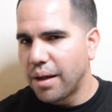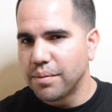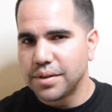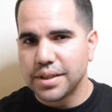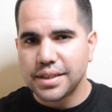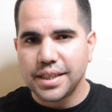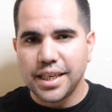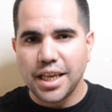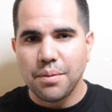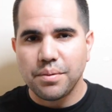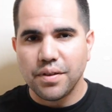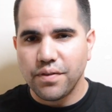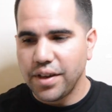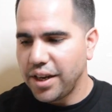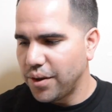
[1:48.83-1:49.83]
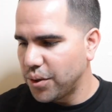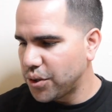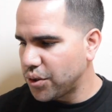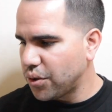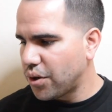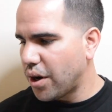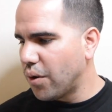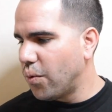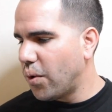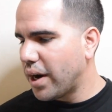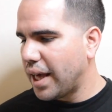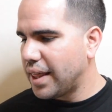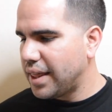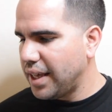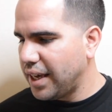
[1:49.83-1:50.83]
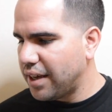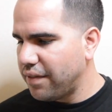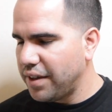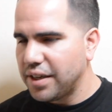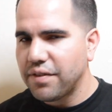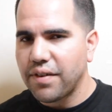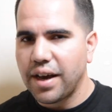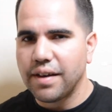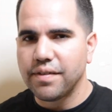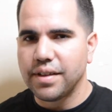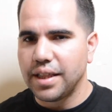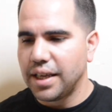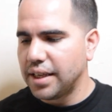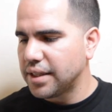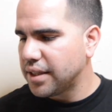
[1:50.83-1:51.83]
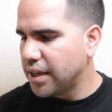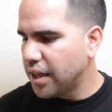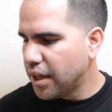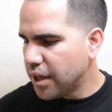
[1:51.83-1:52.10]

just to keep the video short on what I think of each 5 of these.